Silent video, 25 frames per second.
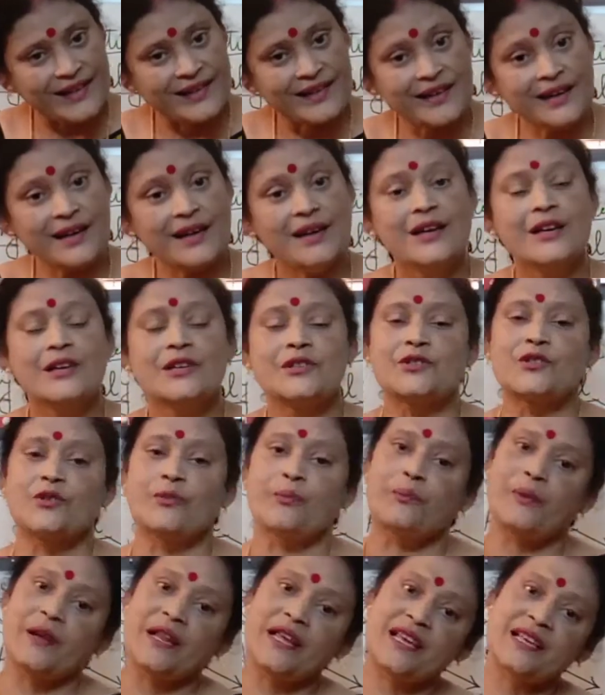So
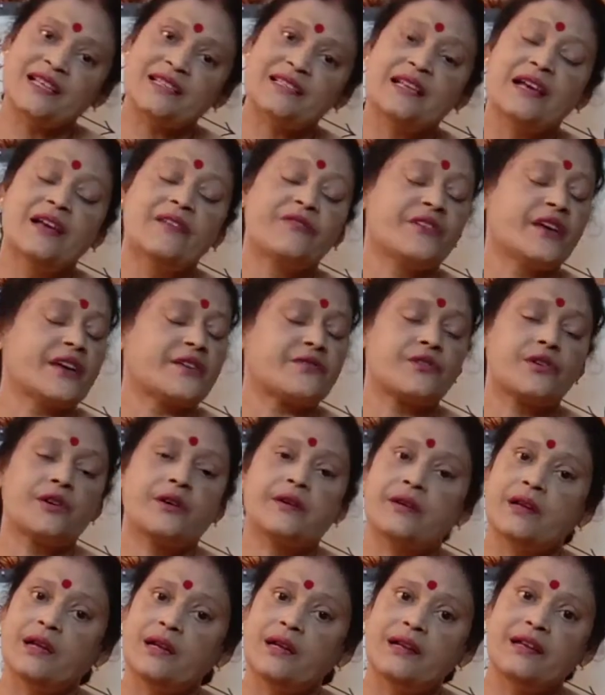please, that will
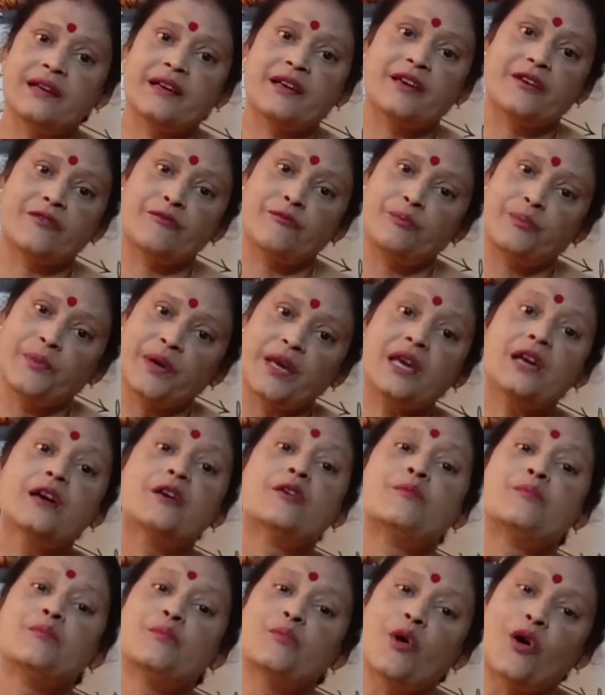really give me
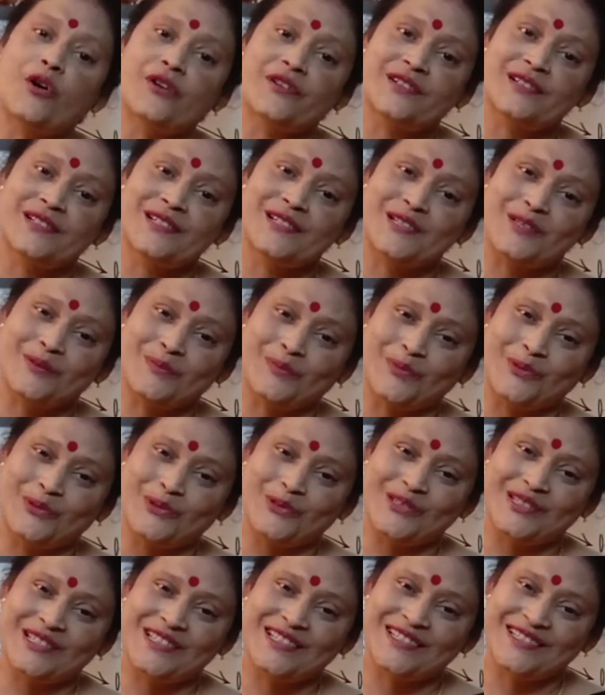moral support.
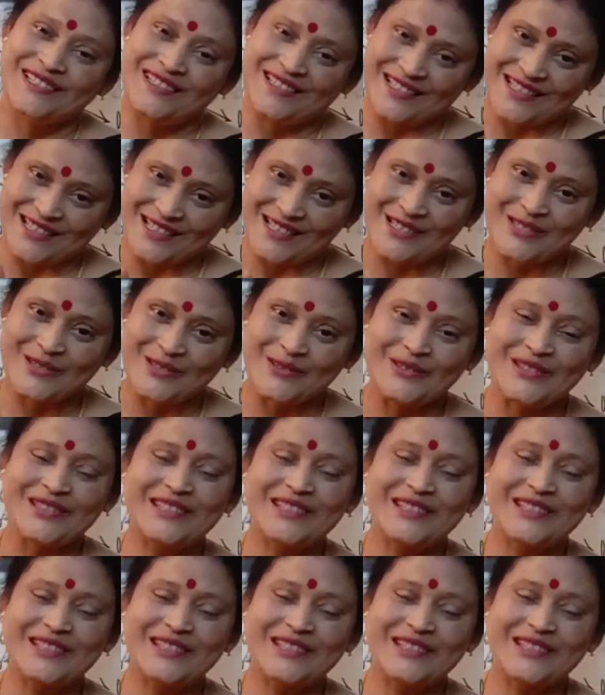Yes, student.